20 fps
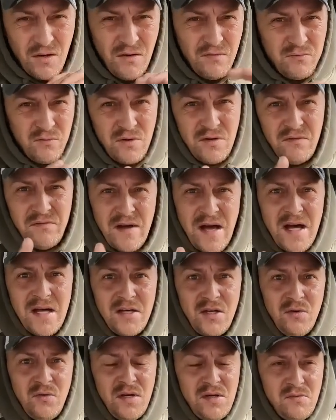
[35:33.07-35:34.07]
of real
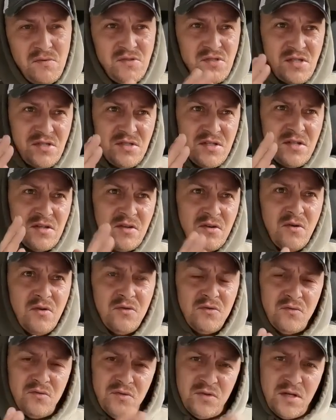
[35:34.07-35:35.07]
value. He was just going to
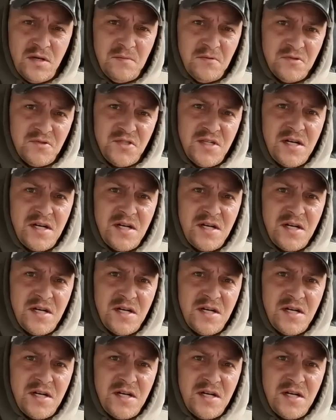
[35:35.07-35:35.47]
go through and double